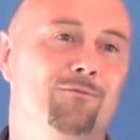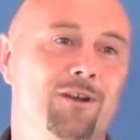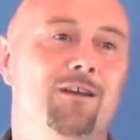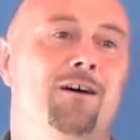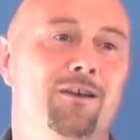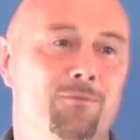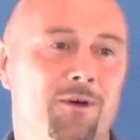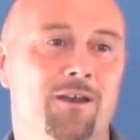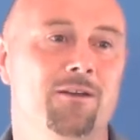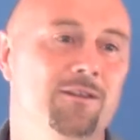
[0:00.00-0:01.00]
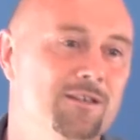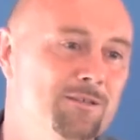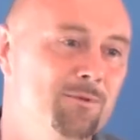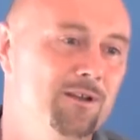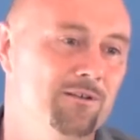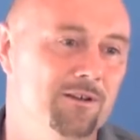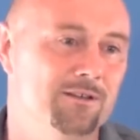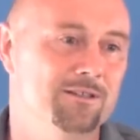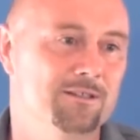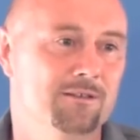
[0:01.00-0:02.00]
rely on my own
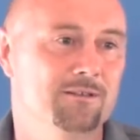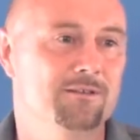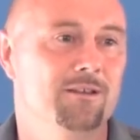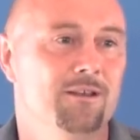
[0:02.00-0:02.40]
experience and